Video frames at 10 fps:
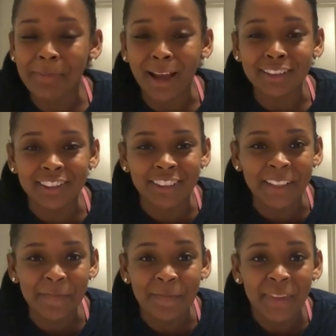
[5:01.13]
some ice
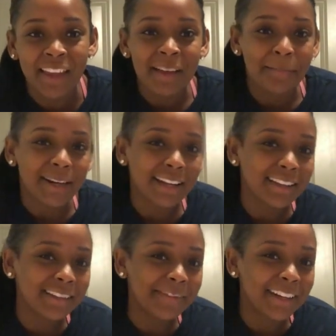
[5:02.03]
cream, but I
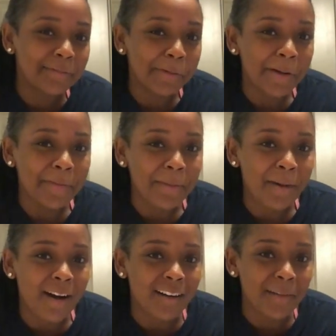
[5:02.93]
love when the boy make
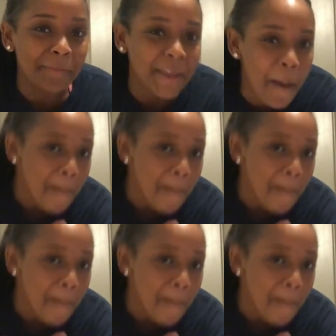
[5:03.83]
my heart beat.